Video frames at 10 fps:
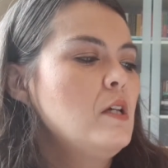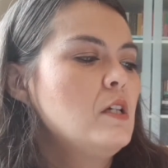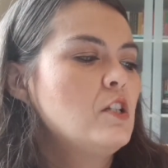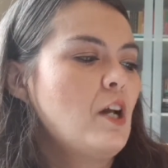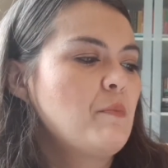
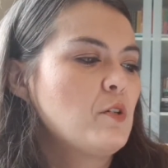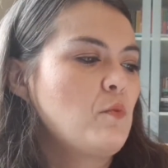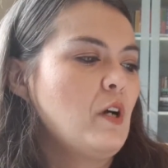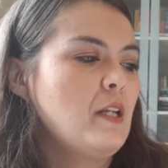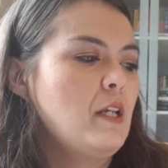chapter
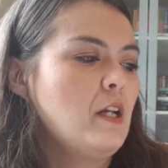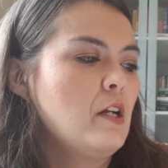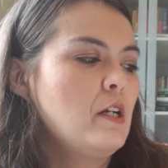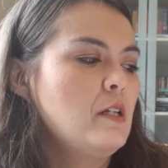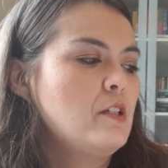1
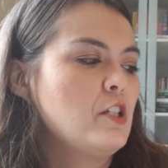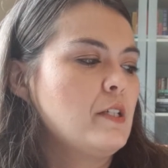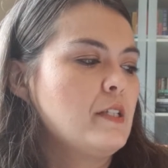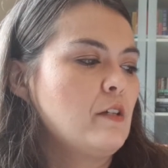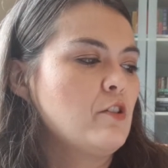here
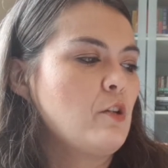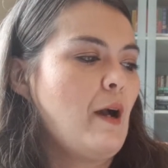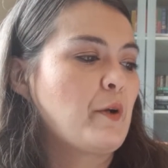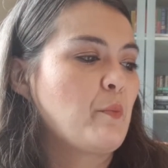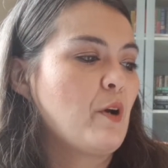just tells you
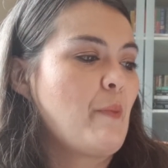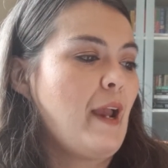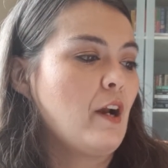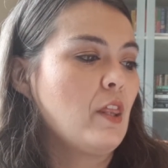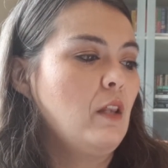how to
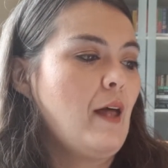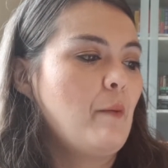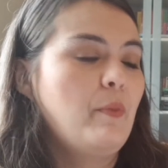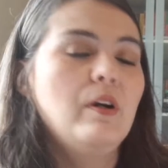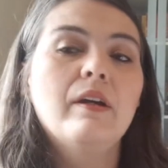prepare the
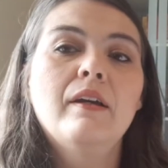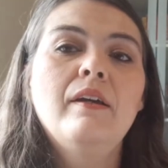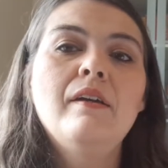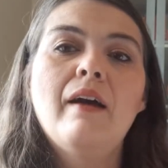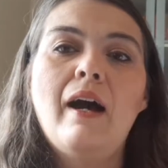lap book,
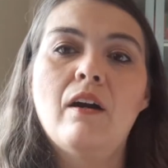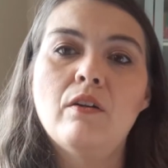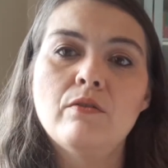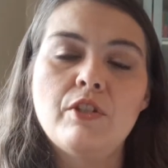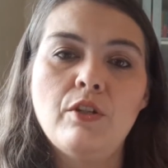
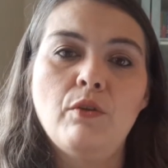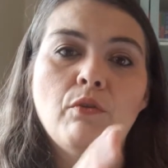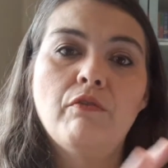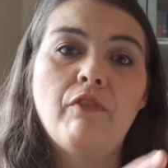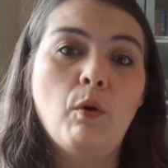how
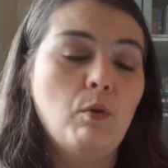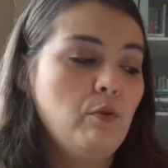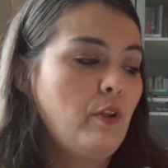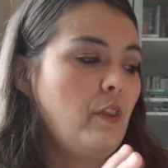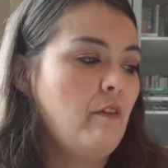to
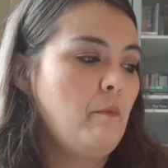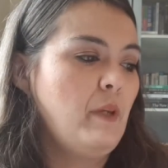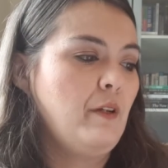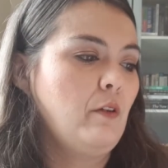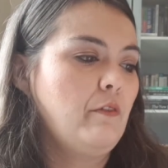fold the
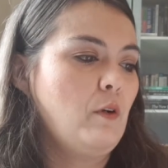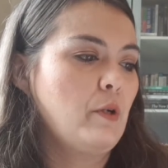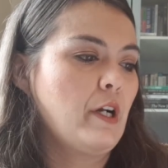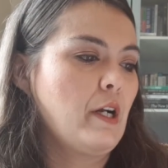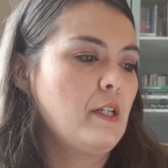manila
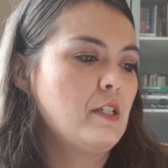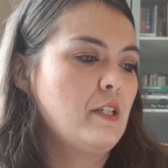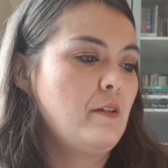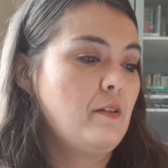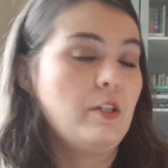folder and
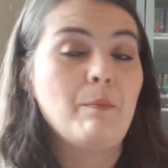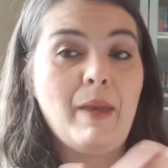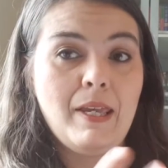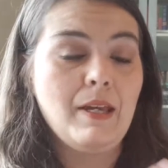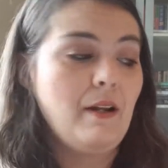to
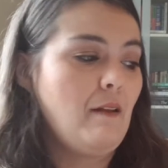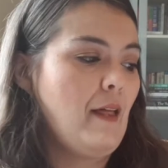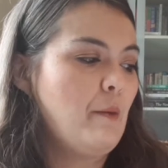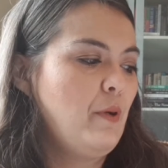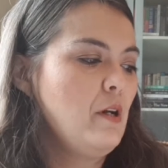make it a
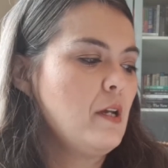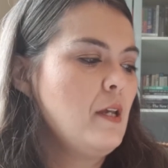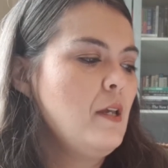lap book.